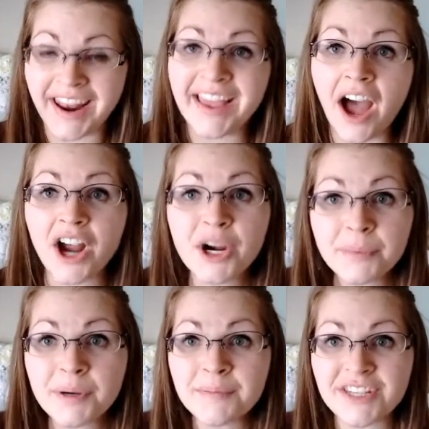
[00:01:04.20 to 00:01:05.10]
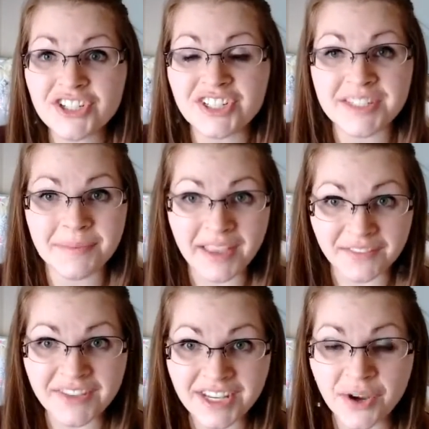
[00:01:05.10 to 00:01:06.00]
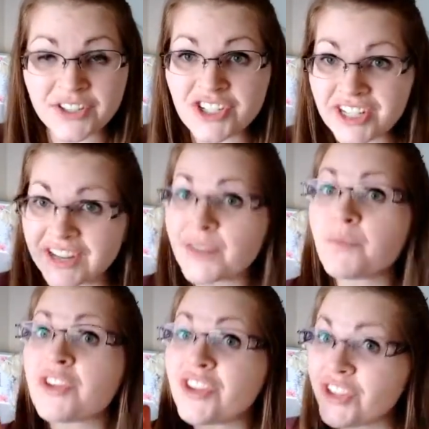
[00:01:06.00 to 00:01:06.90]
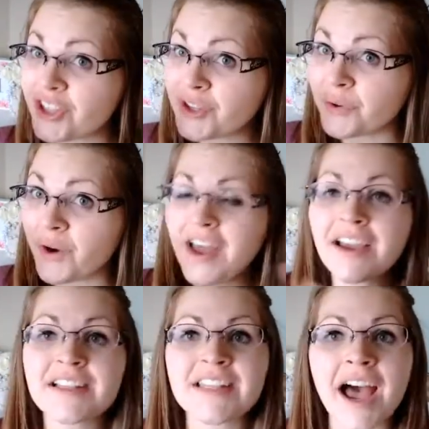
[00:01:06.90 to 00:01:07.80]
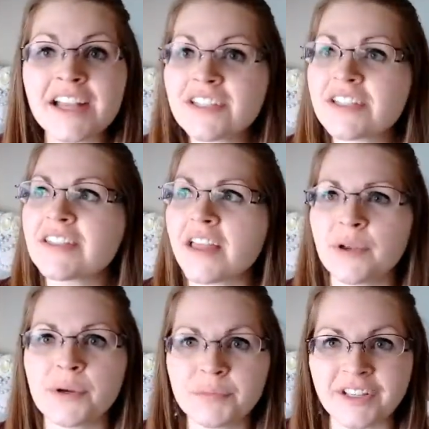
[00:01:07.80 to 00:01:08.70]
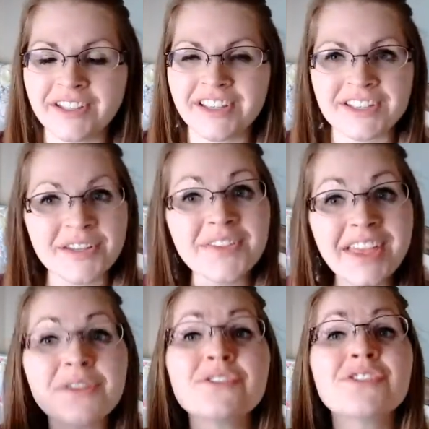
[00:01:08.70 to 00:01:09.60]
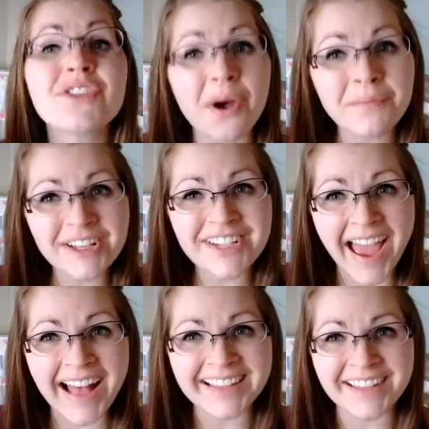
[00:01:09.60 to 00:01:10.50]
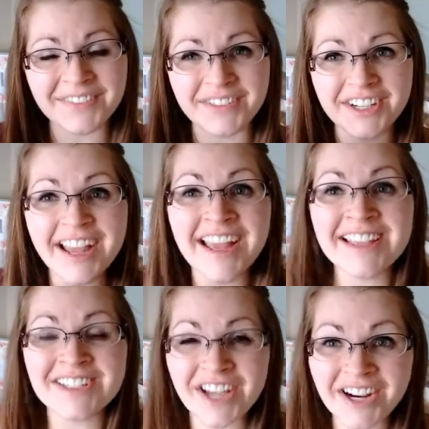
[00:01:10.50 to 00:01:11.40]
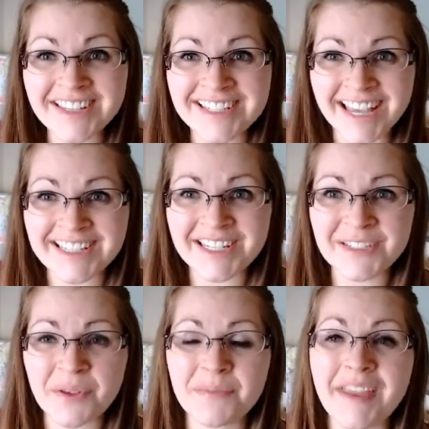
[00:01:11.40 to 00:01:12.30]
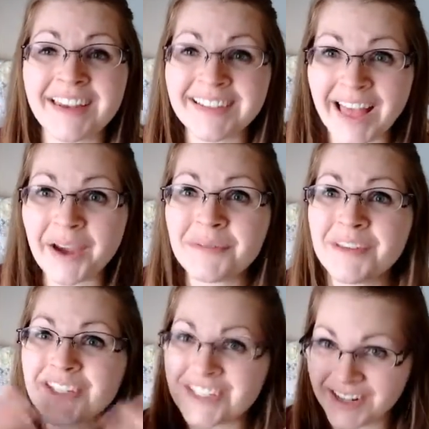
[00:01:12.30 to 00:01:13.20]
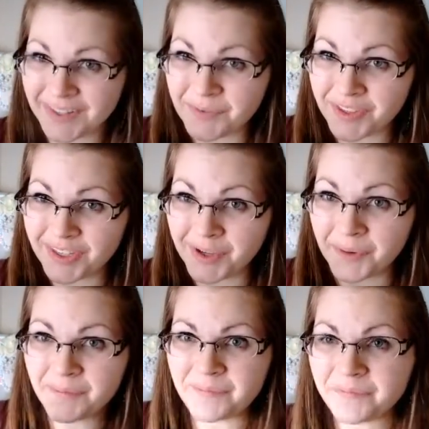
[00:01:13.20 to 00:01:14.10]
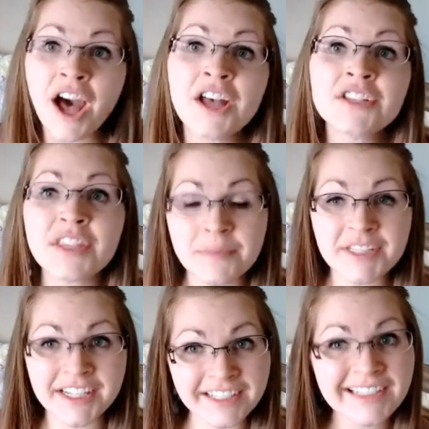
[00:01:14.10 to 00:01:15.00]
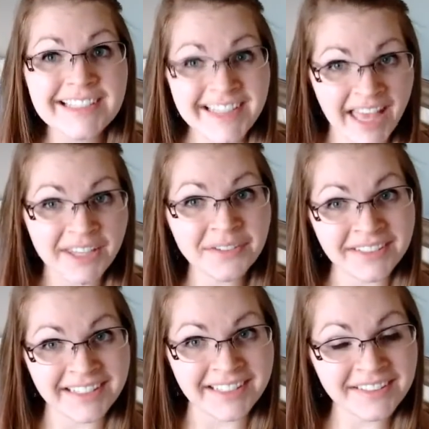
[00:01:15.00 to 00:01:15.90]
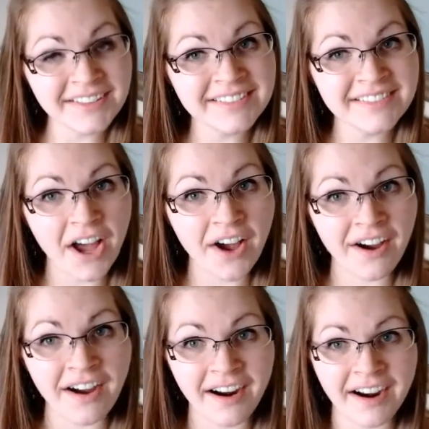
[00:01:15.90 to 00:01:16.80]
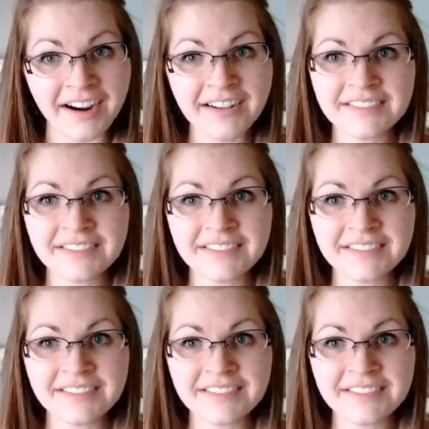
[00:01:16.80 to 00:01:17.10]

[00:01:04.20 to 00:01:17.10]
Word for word: and I got her permission to make a video and share them with you because I just thought they were brilliant. So thank you so much, Allie, for sharing these ideas with me and allowing me to share them with you. So the materials that you need are,